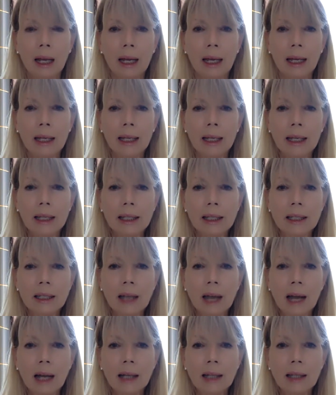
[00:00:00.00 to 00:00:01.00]
It's
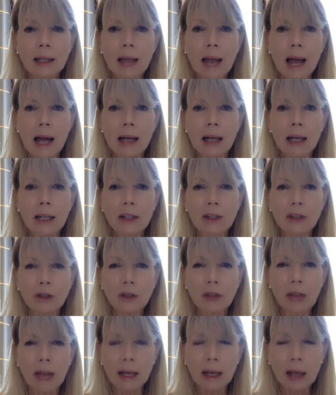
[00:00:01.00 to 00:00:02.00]
not that, it's
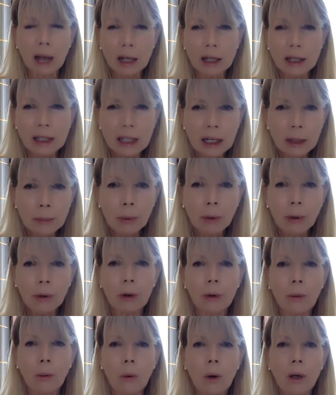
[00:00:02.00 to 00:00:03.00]
that
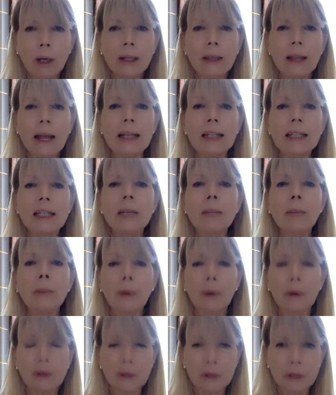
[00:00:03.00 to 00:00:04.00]
deeper, wanting that
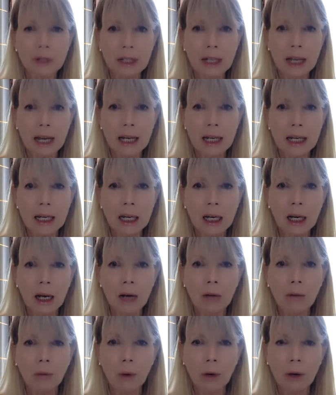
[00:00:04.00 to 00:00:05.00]
deeper understanding
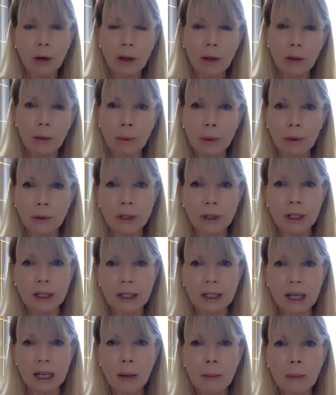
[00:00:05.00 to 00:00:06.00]
of where another person
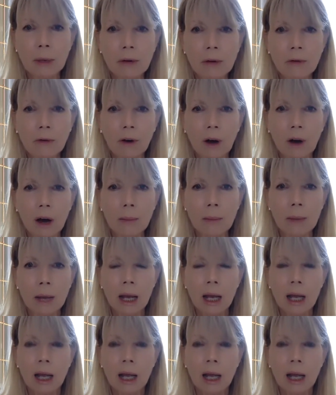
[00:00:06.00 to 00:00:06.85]
is coming from,